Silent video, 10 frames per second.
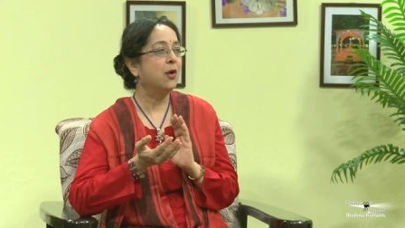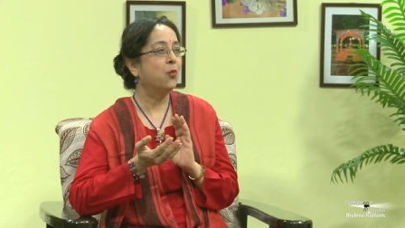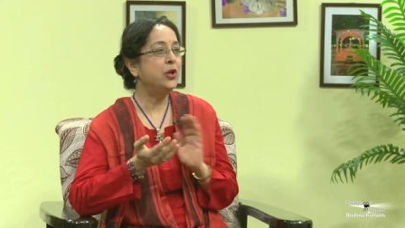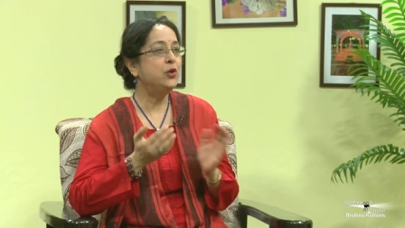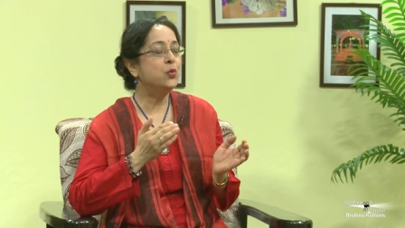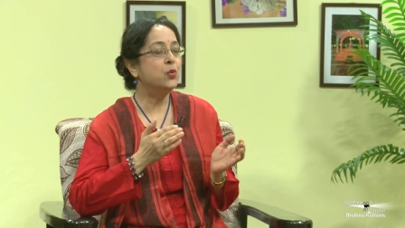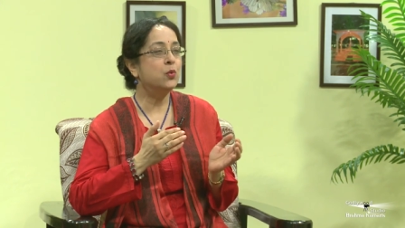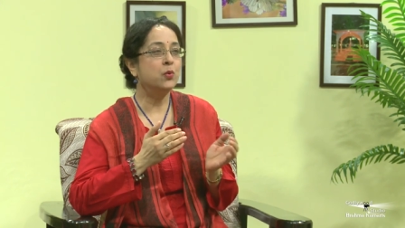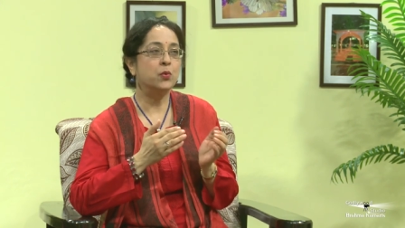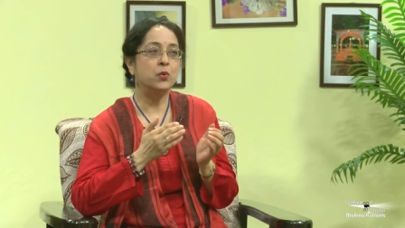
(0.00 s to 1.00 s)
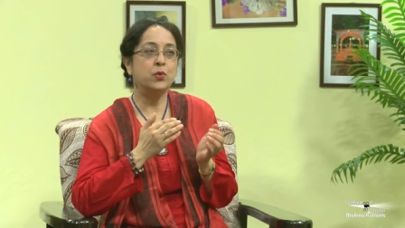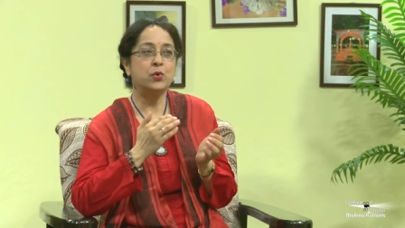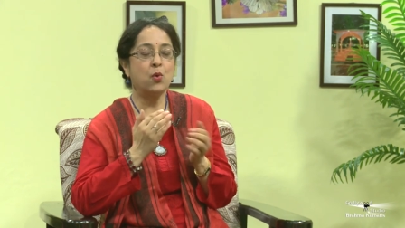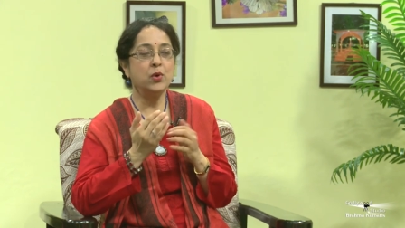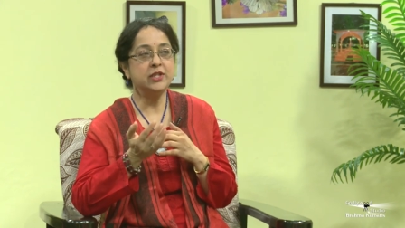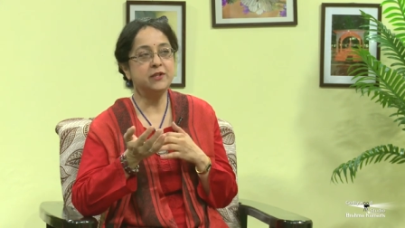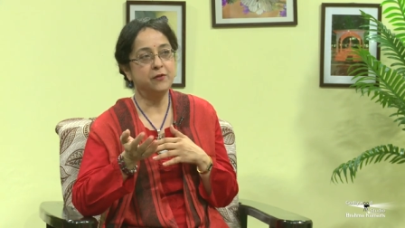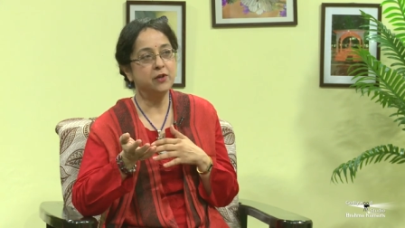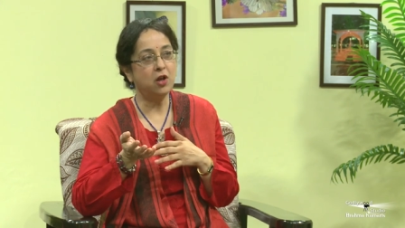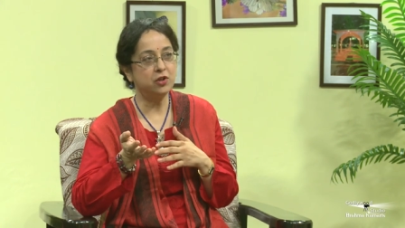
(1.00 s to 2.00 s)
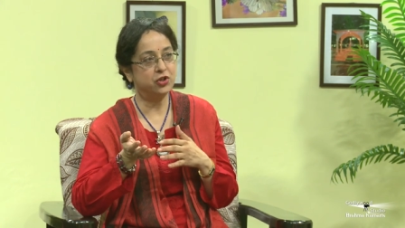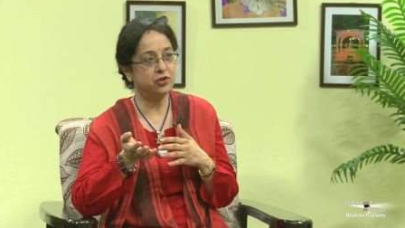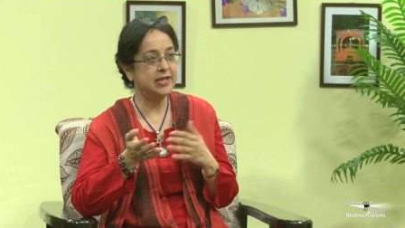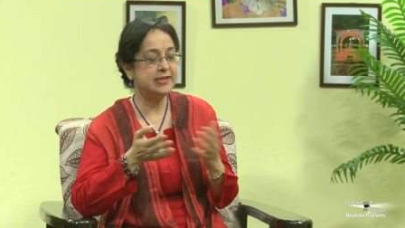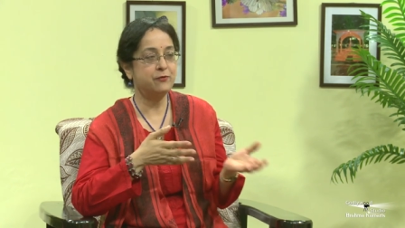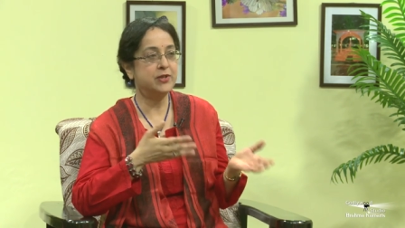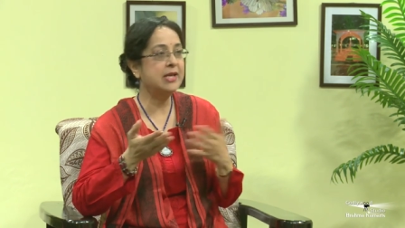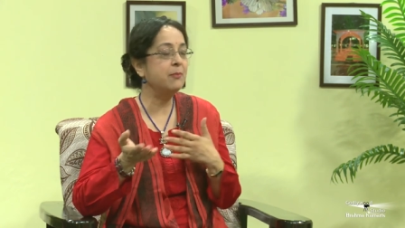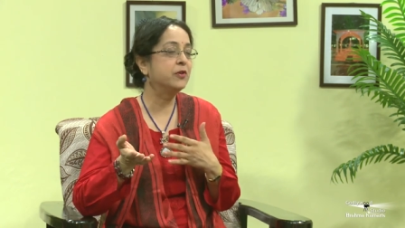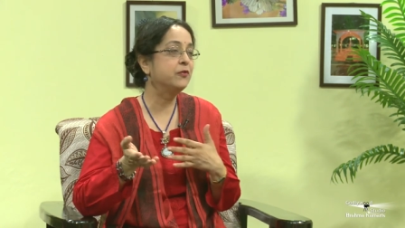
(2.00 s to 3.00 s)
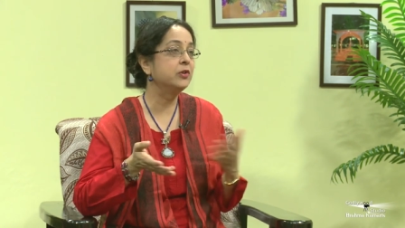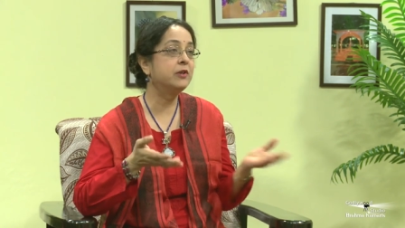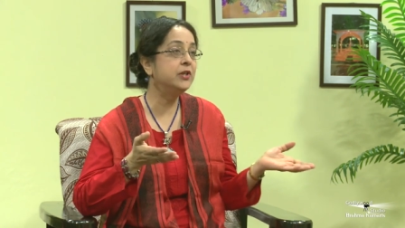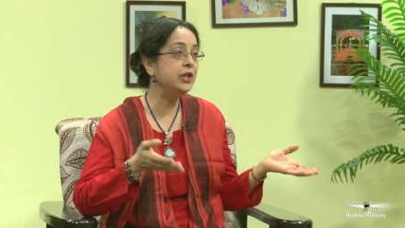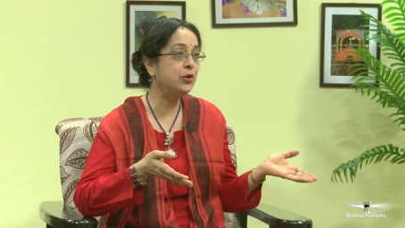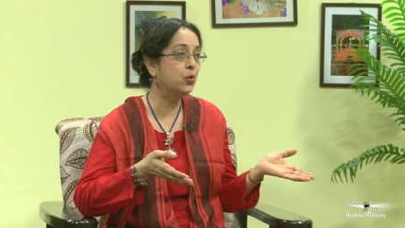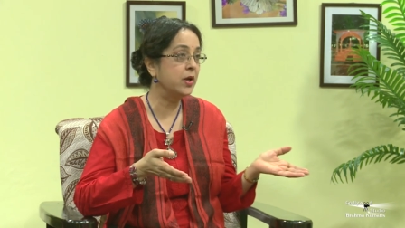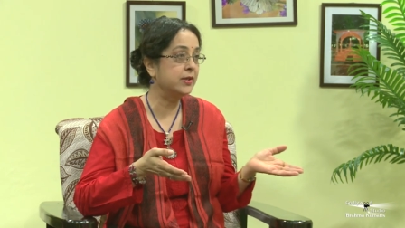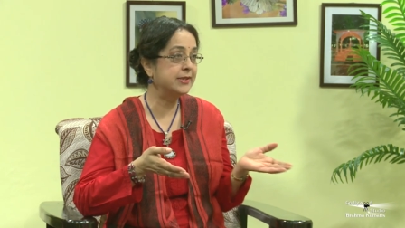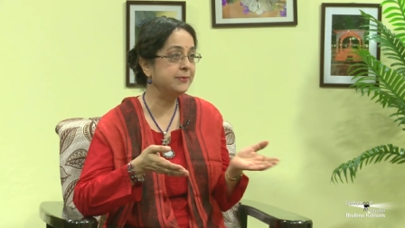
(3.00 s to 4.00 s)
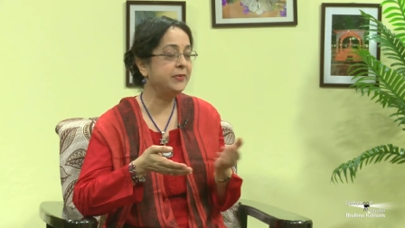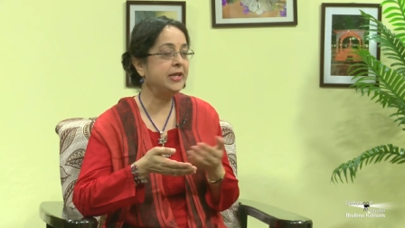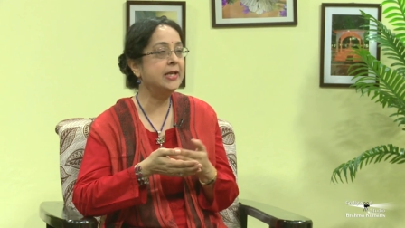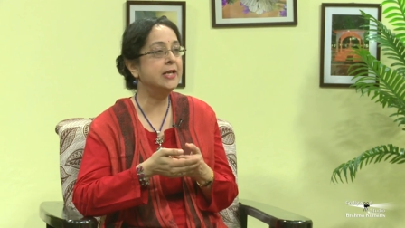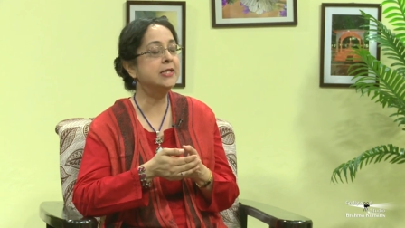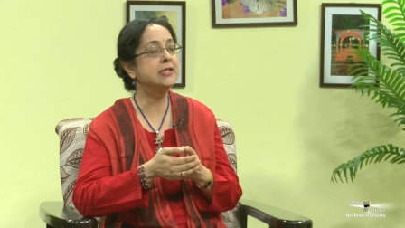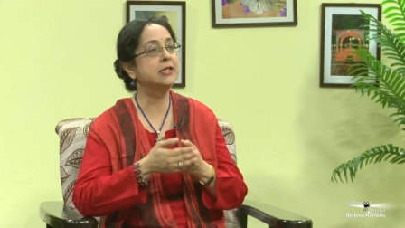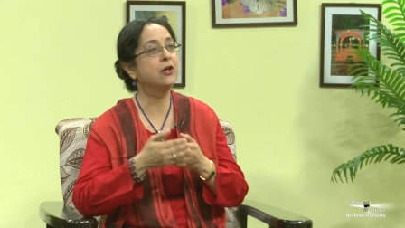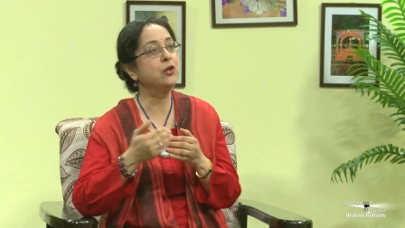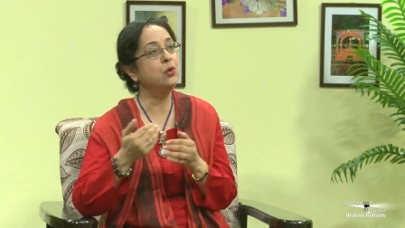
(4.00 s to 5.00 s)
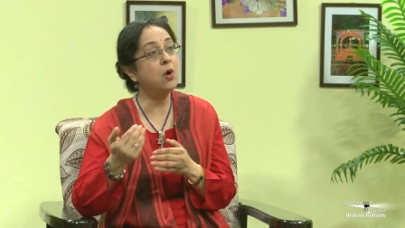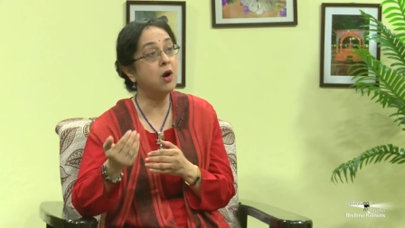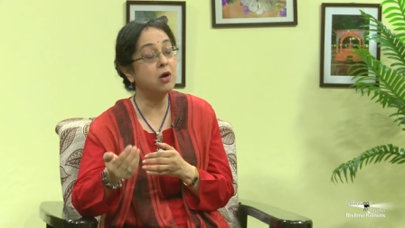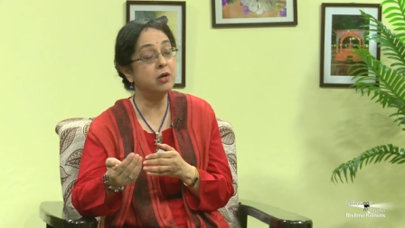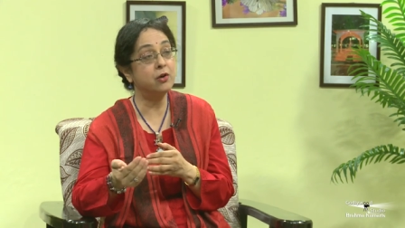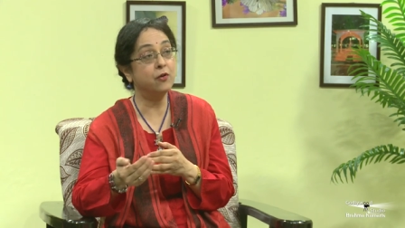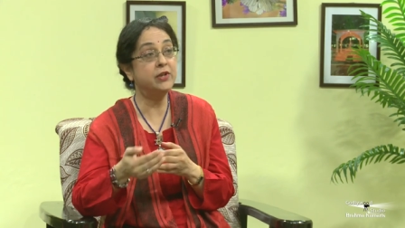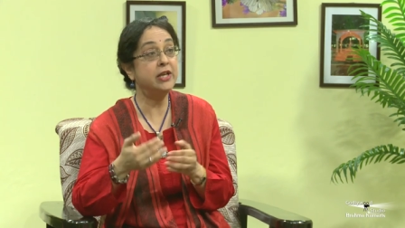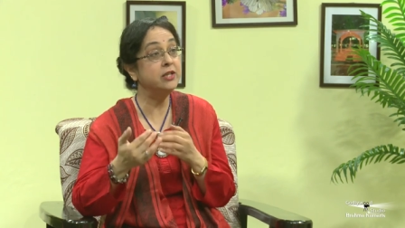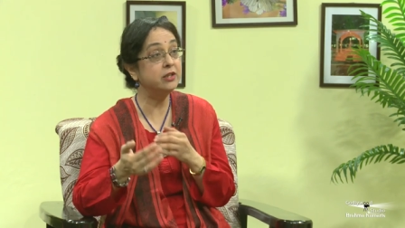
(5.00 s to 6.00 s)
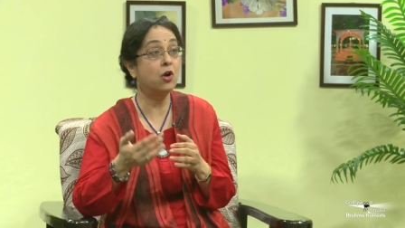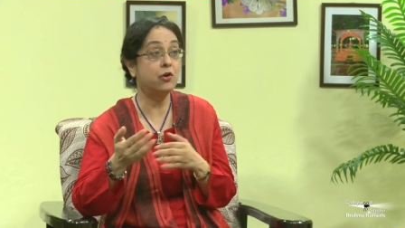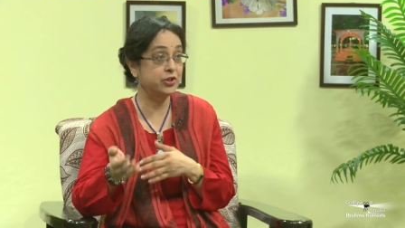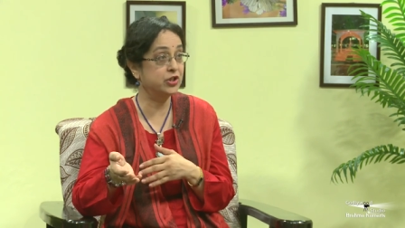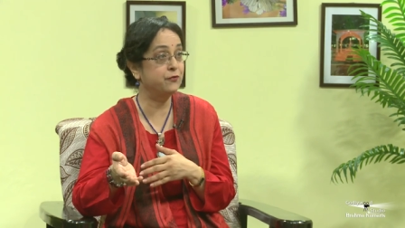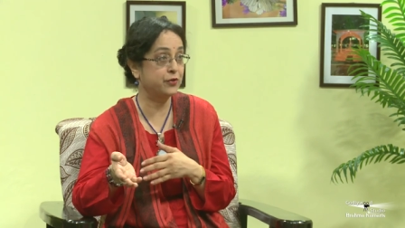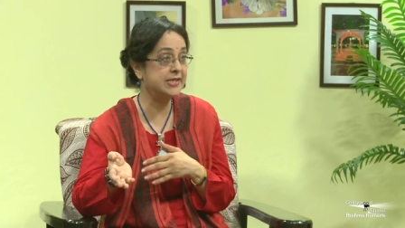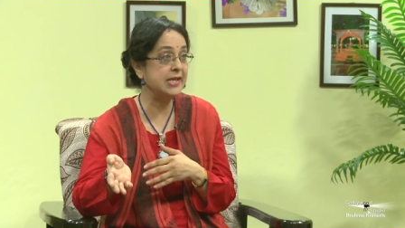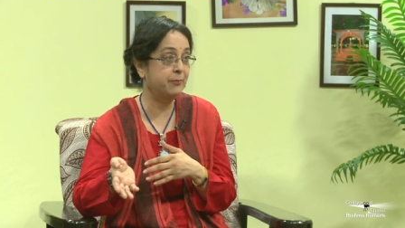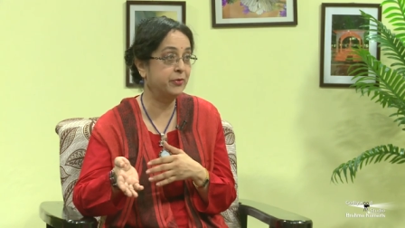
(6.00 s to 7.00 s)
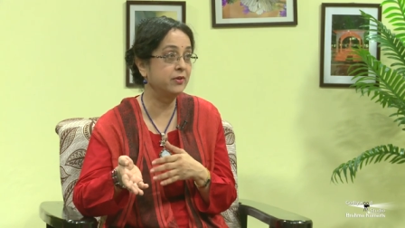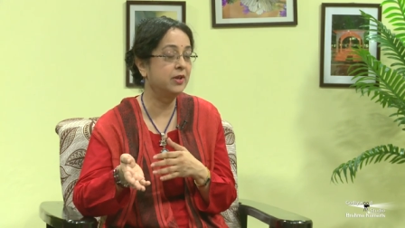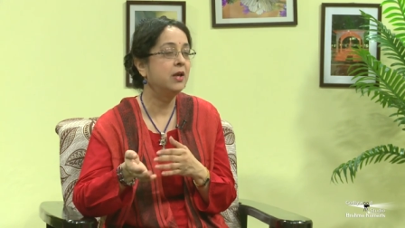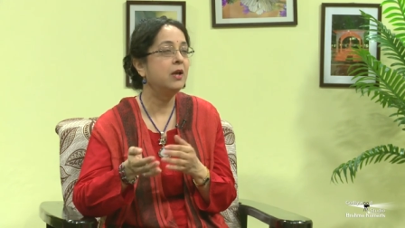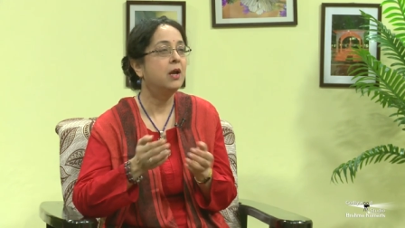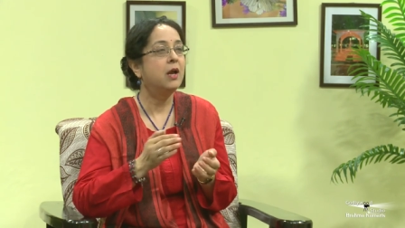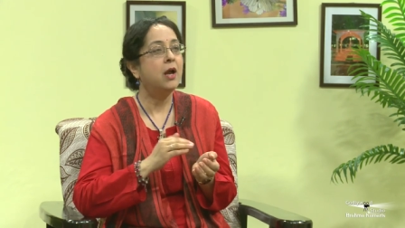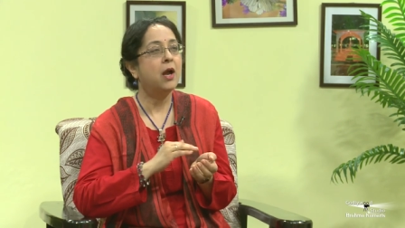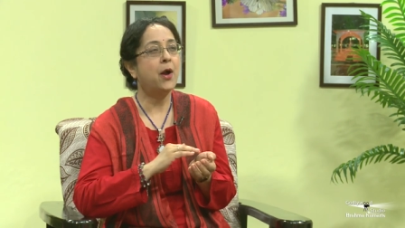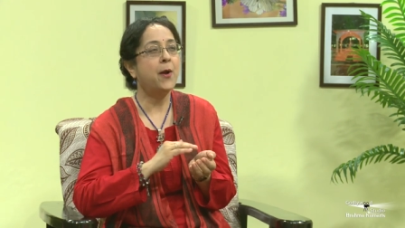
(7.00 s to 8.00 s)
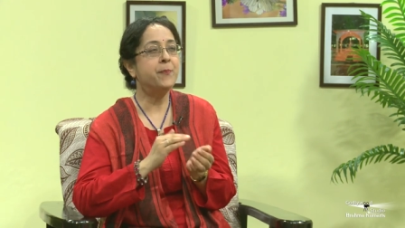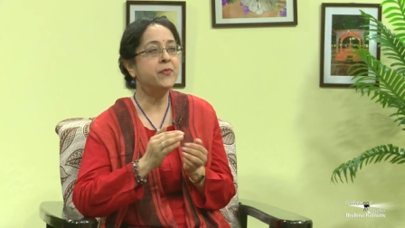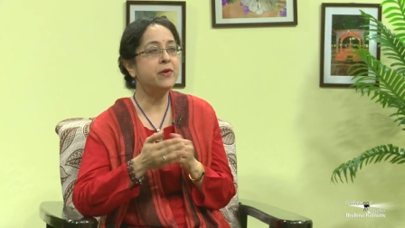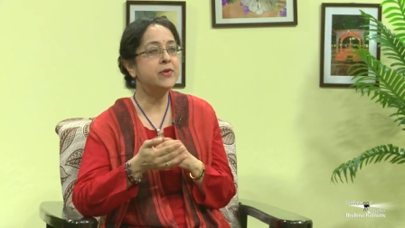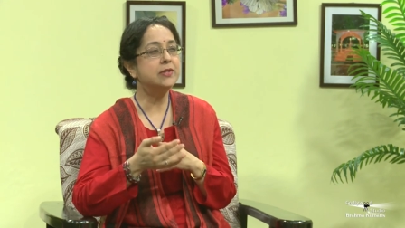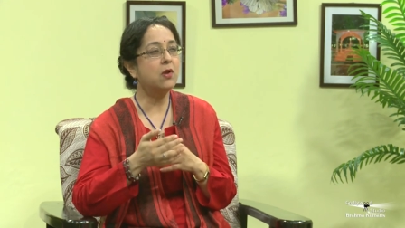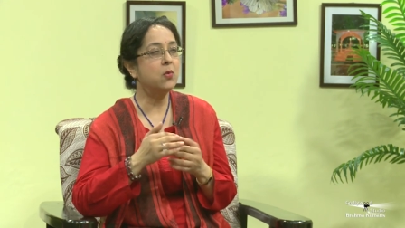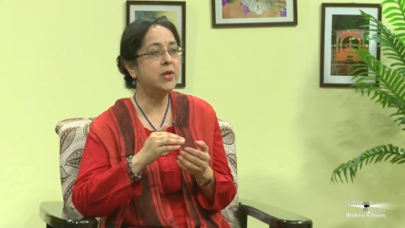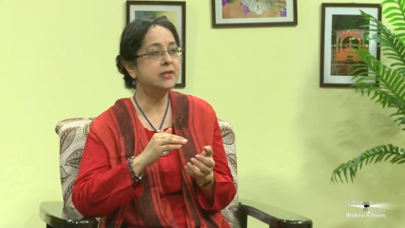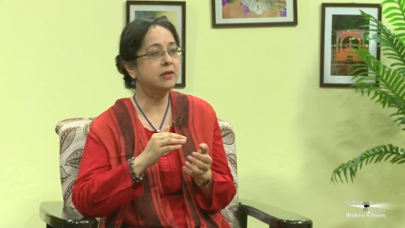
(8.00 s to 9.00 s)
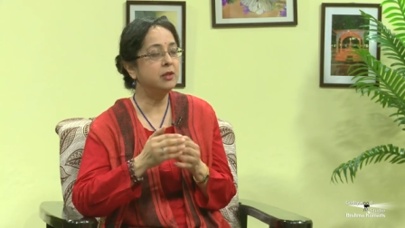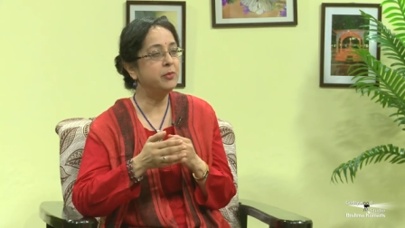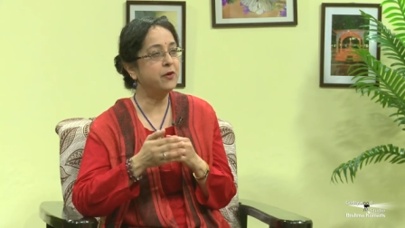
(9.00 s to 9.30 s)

when you grow in a different culture, like say, for example, if you live in the U.S. and uh, you are of the Indian origin, for example, yes, um, there is always a little